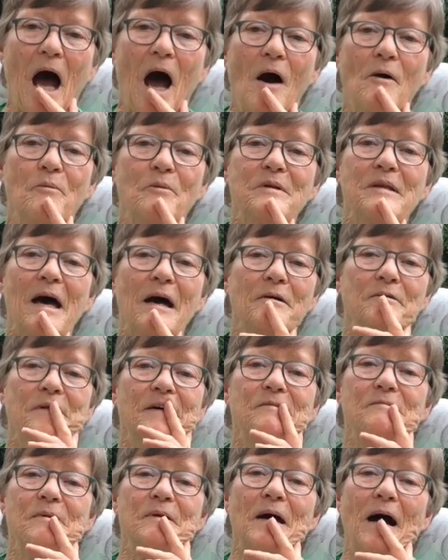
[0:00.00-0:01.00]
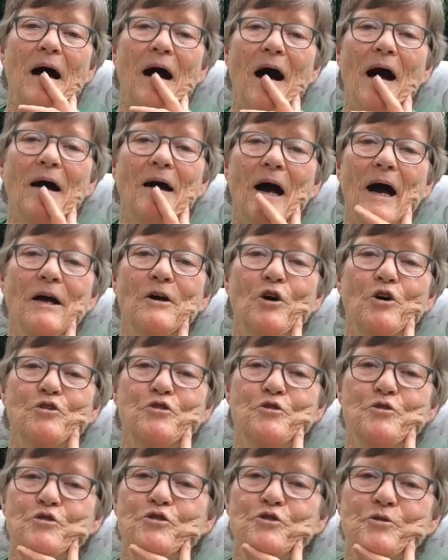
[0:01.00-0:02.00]
I
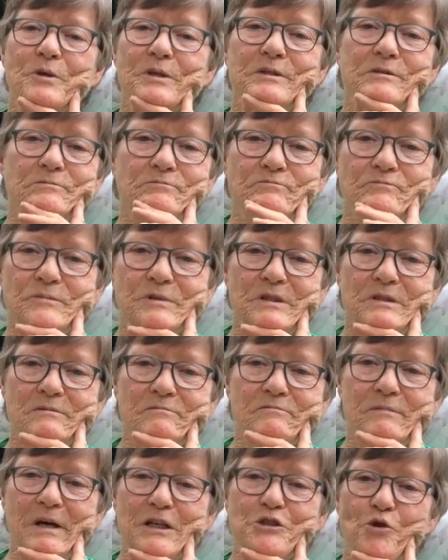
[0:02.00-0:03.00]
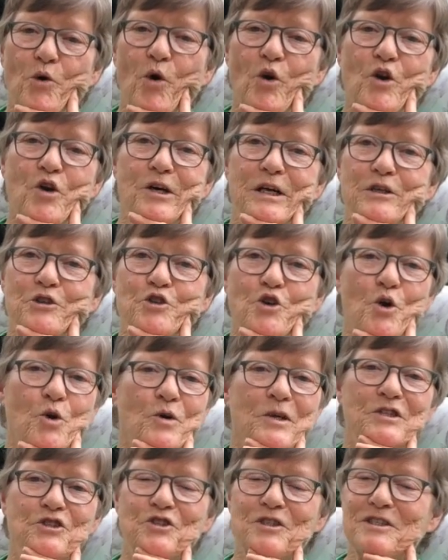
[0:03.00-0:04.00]
got used to it. That's all you can
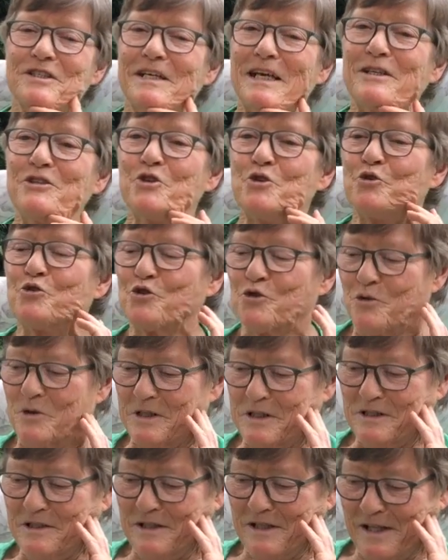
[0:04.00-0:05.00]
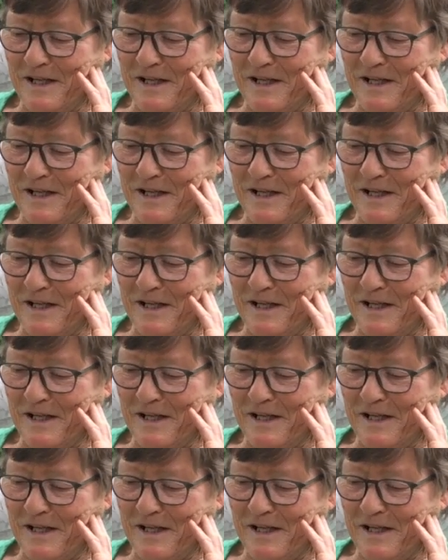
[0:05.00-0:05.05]
do is just get used to it.